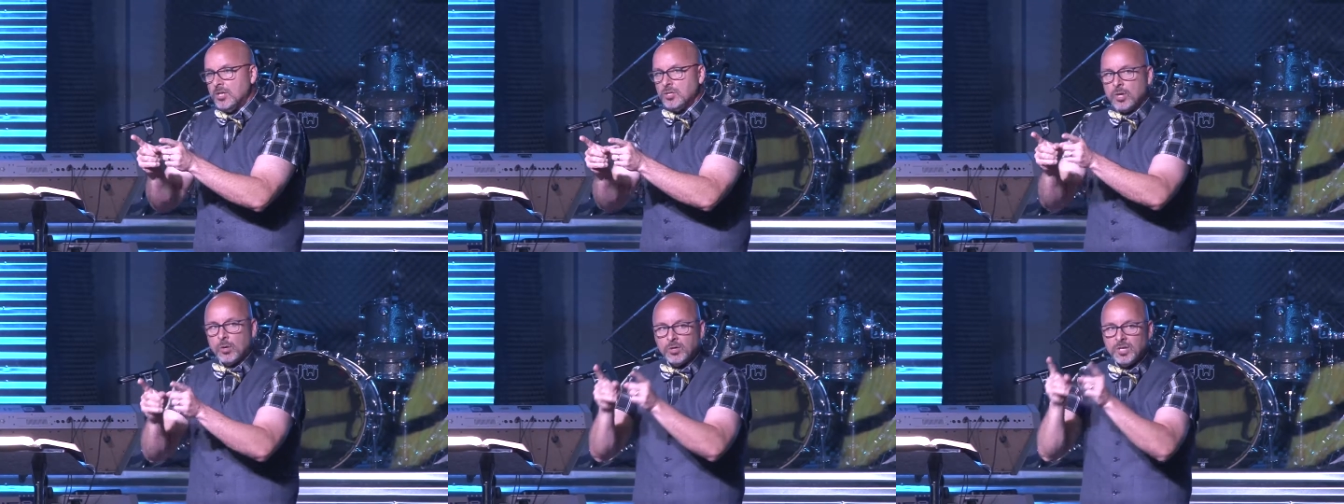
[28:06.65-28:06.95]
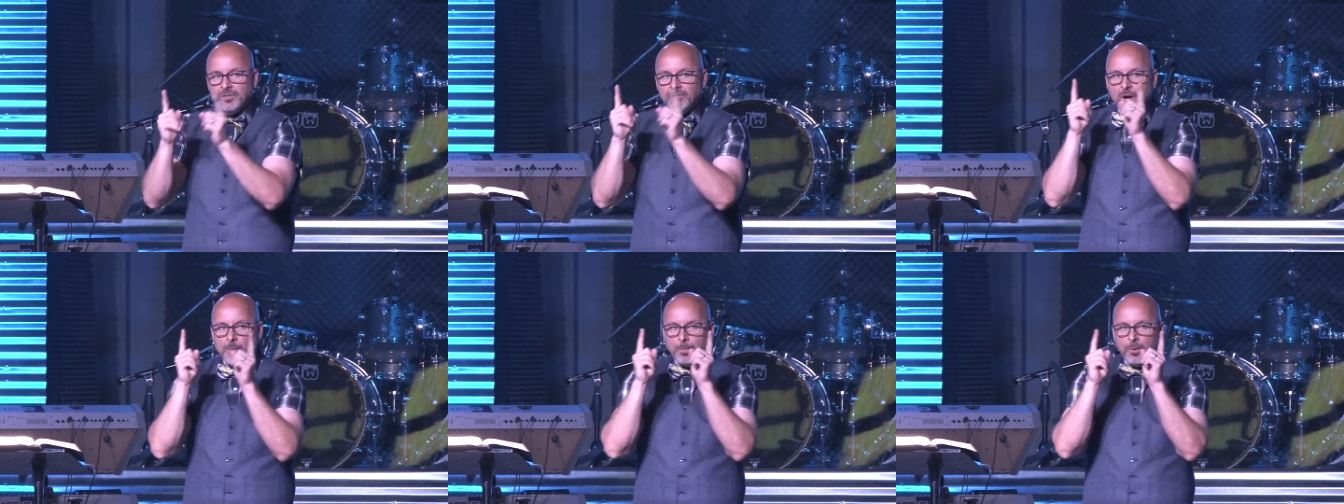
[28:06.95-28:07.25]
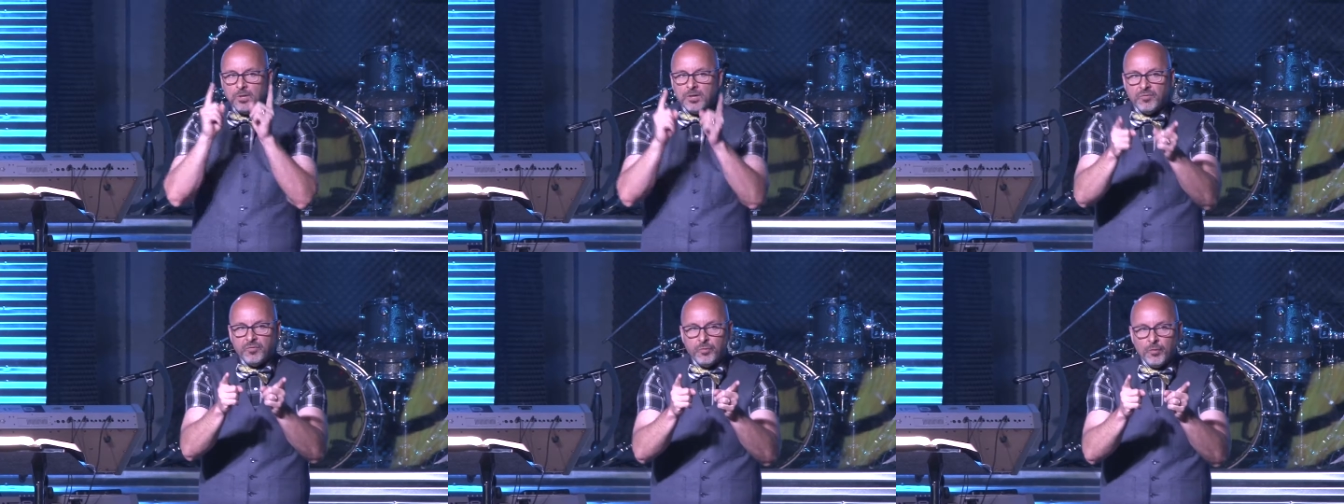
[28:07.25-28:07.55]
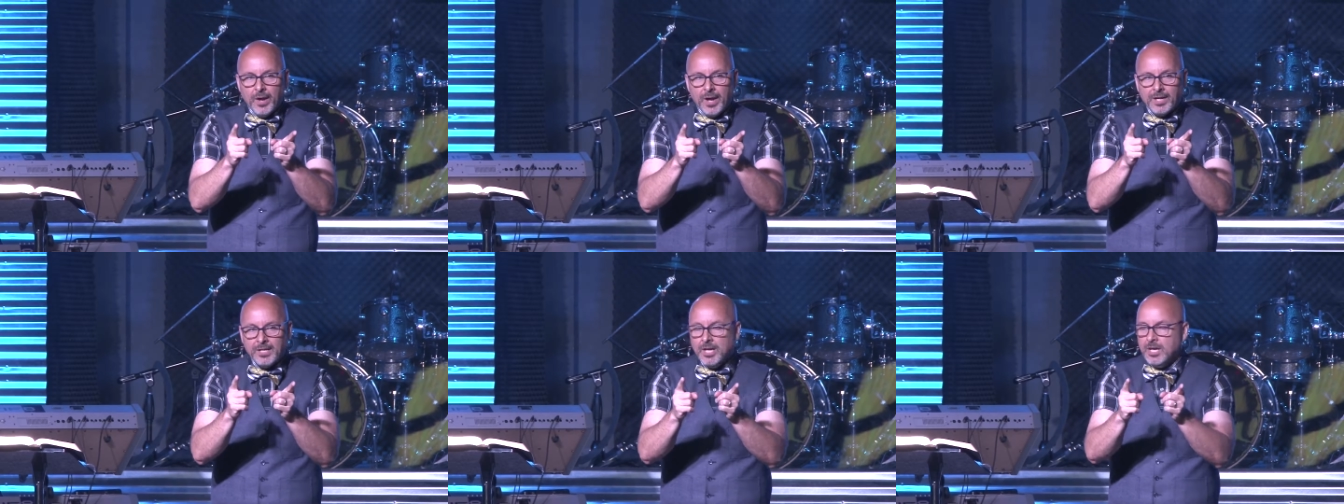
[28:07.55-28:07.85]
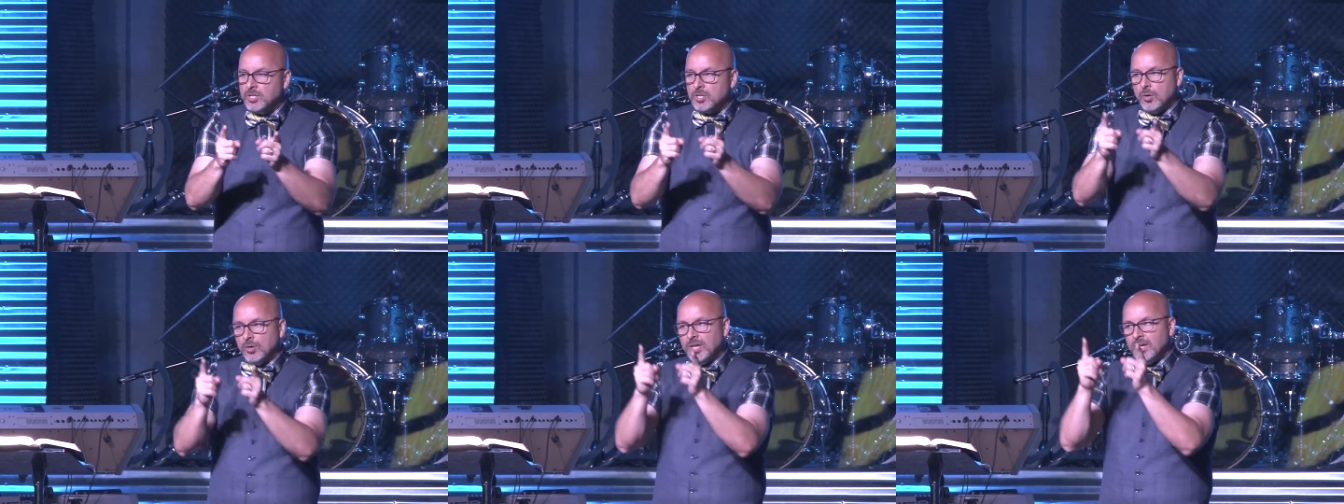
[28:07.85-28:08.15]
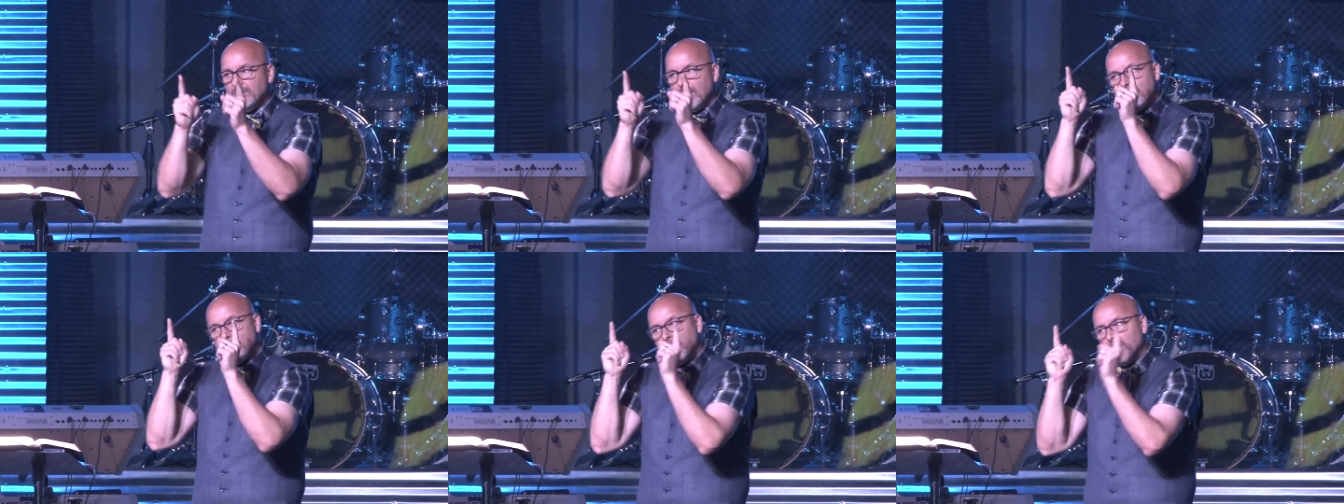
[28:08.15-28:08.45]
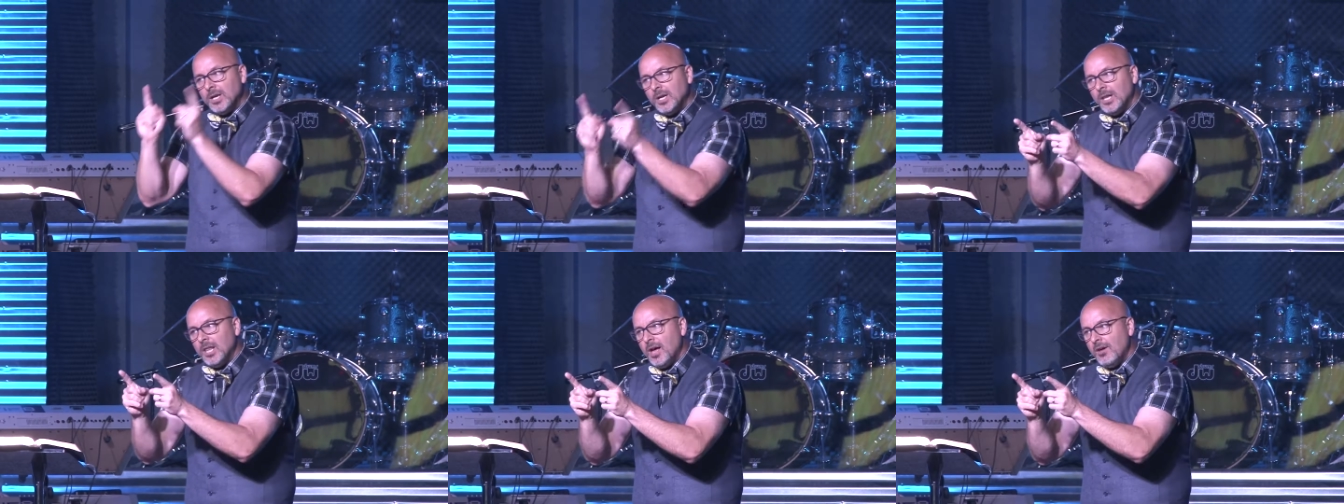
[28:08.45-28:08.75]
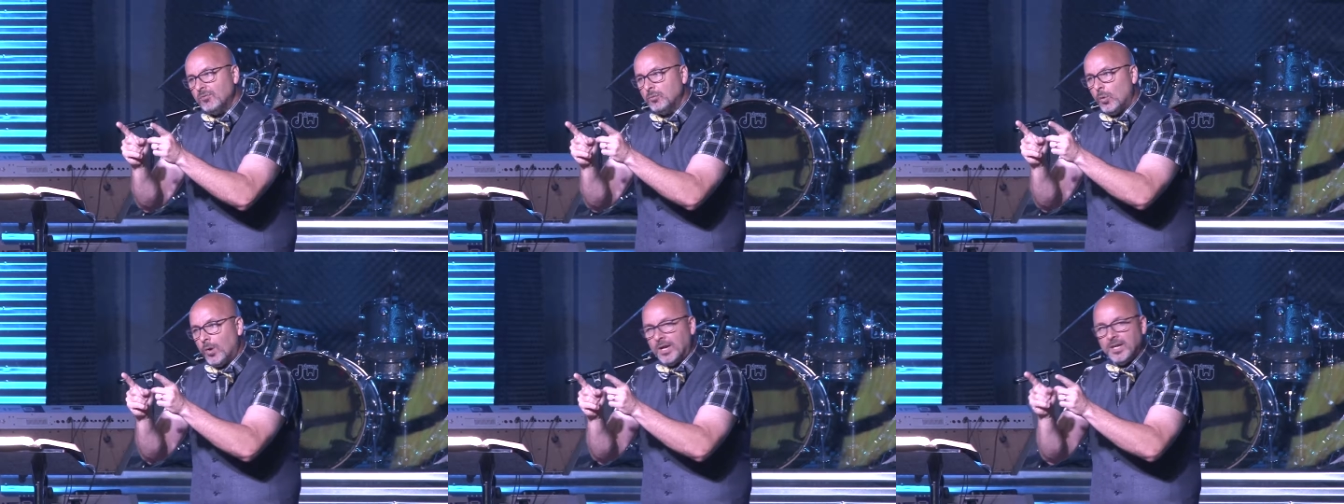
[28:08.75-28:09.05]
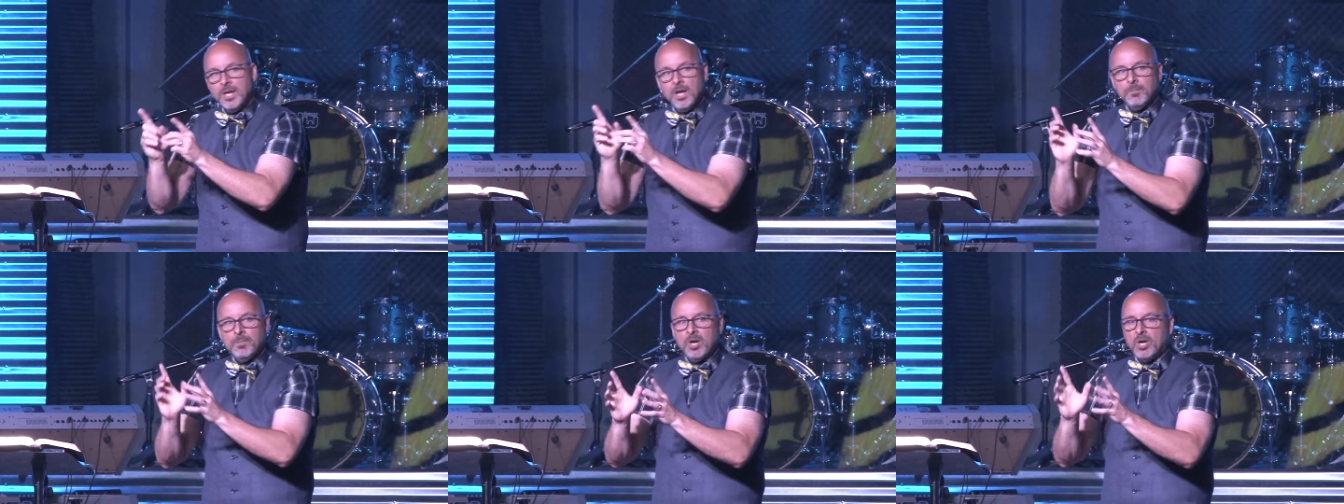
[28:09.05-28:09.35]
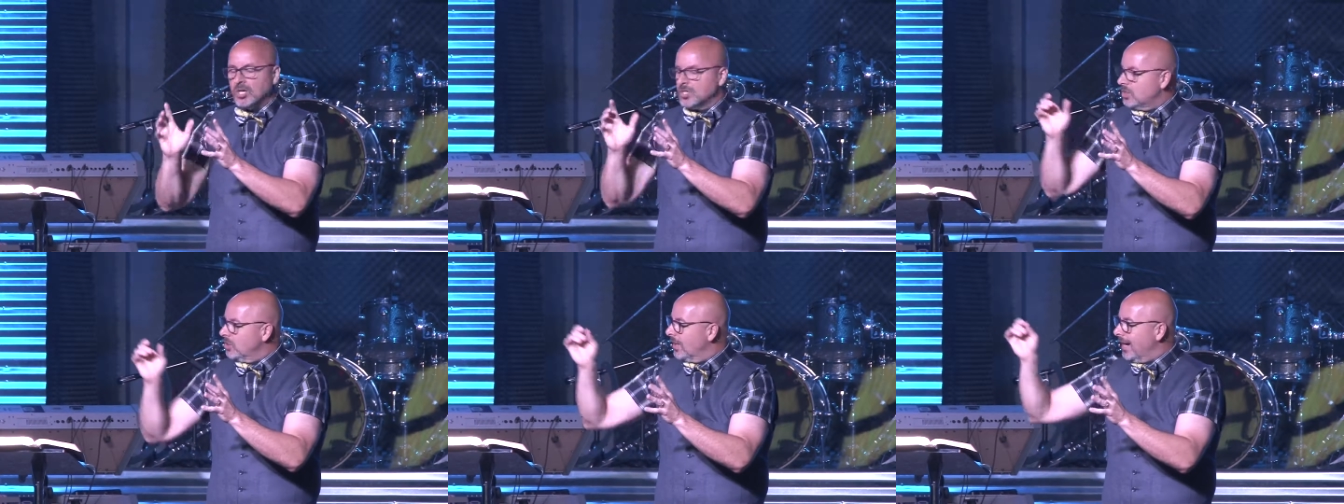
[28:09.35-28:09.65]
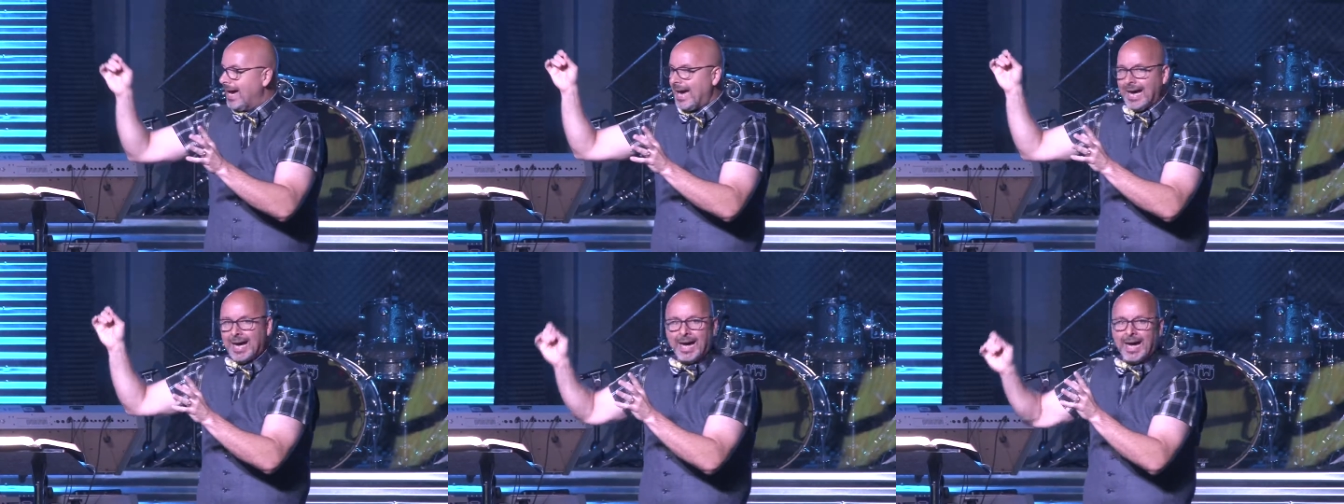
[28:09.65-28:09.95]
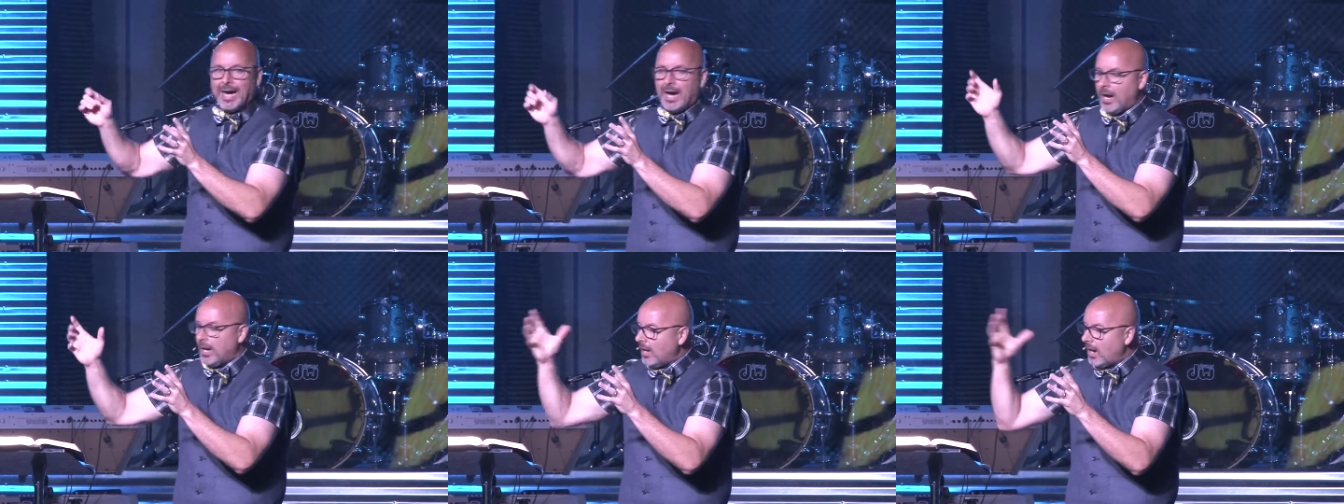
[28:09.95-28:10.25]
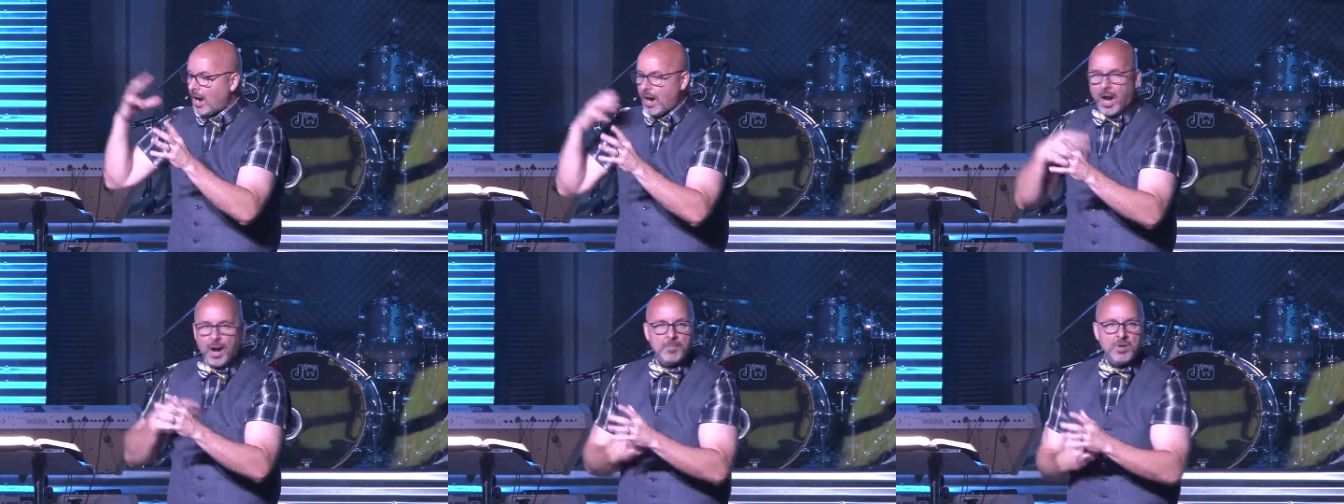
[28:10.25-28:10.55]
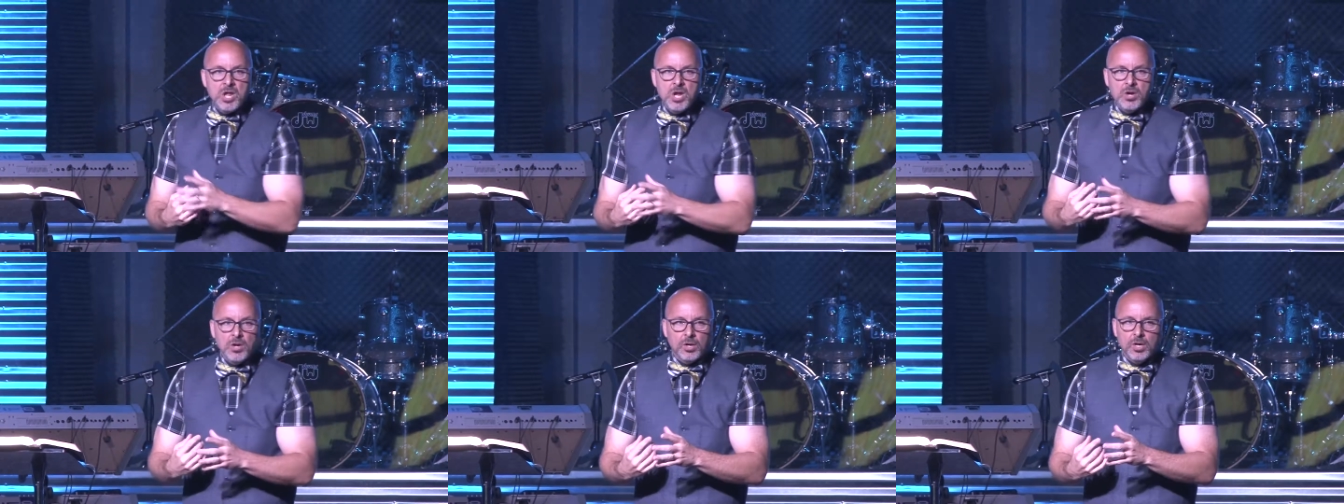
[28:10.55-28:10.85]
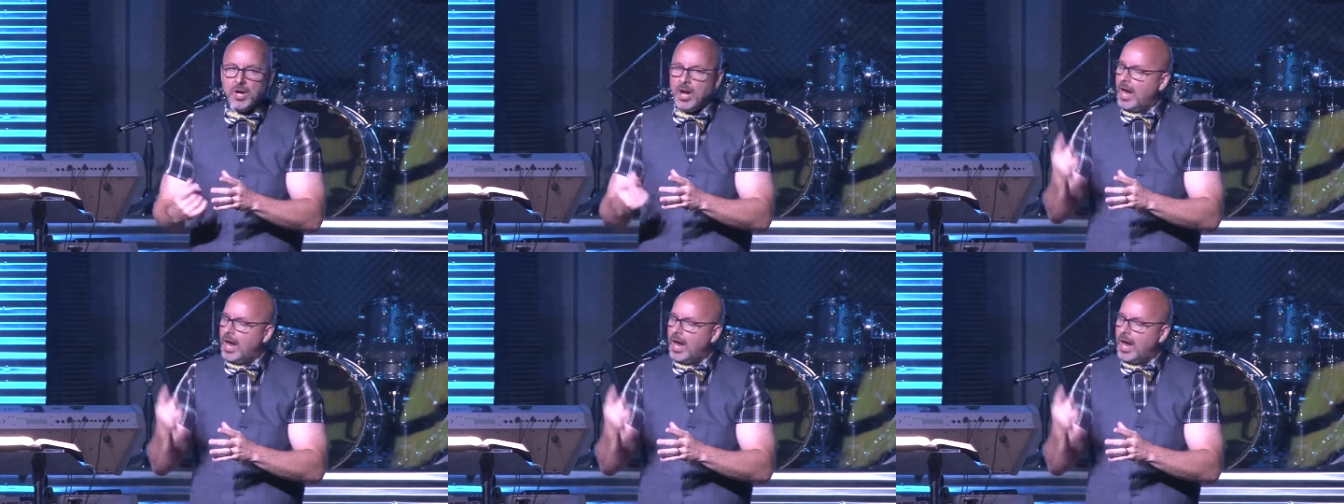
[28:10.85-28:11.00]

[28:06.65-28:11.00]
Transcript: Don't give up on a friend. Don't give up on a loved one because, you know, I, am here.